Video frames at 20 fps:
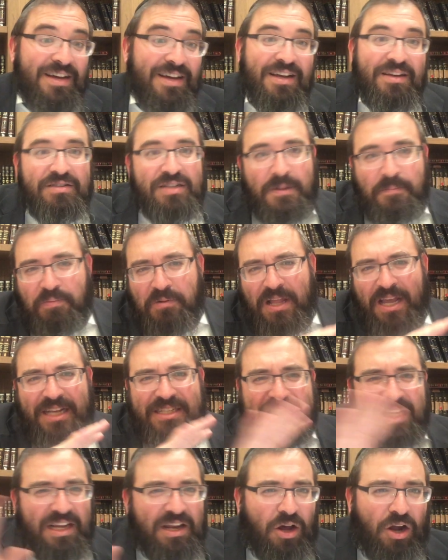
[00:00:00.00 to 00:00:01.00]
It's a
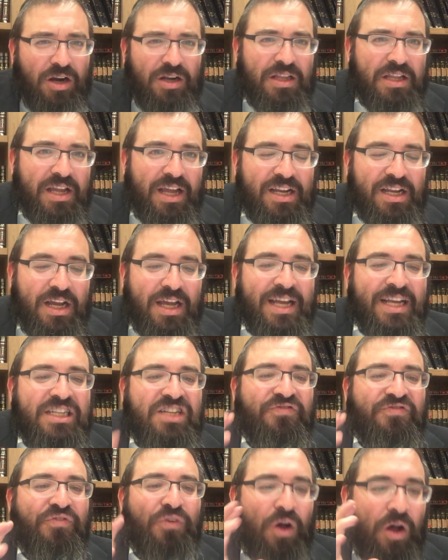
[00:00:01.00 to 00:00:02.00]
place that
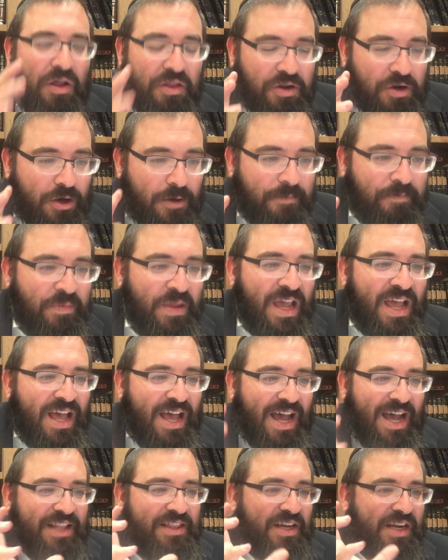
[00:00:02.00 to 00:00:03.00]
his father
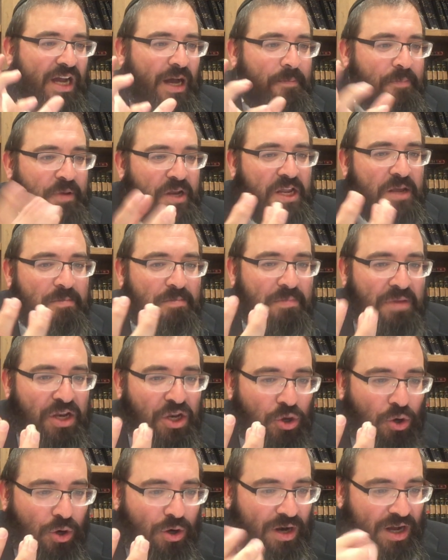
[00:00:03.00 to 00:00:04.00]
had the company
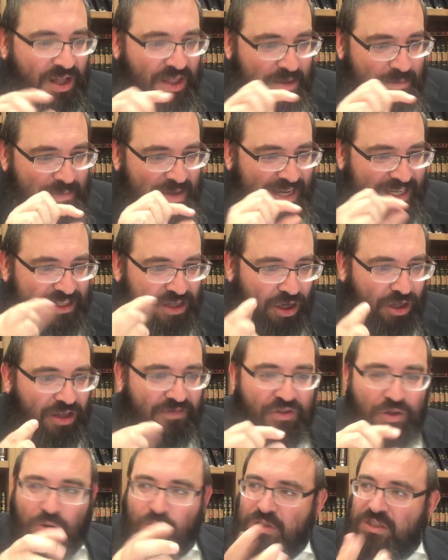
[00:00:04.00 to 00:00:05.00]
Menorah that makes all
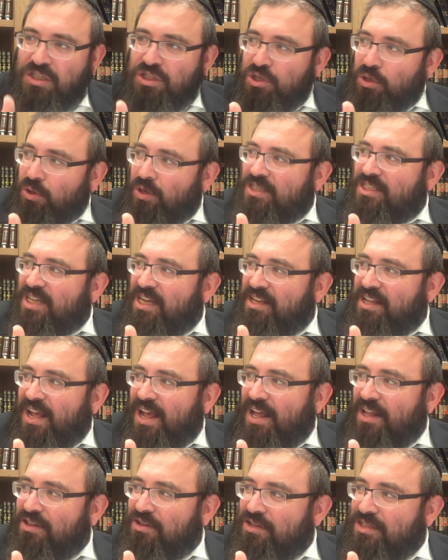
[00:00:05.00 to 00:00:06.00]
of those Yortzeit
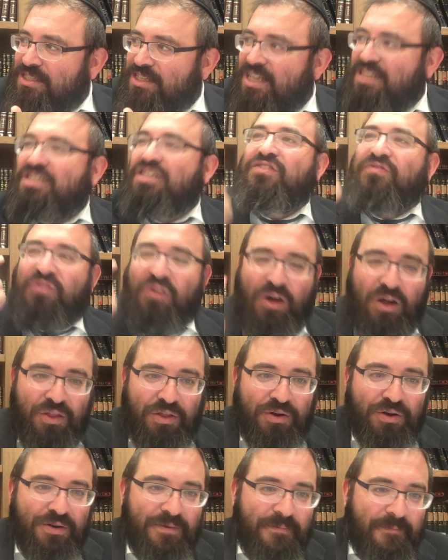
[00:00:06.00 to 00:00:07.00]
candles. That's his
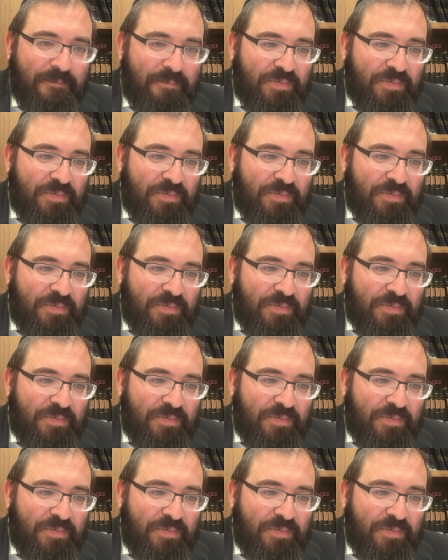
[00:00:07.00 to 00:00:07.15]
father.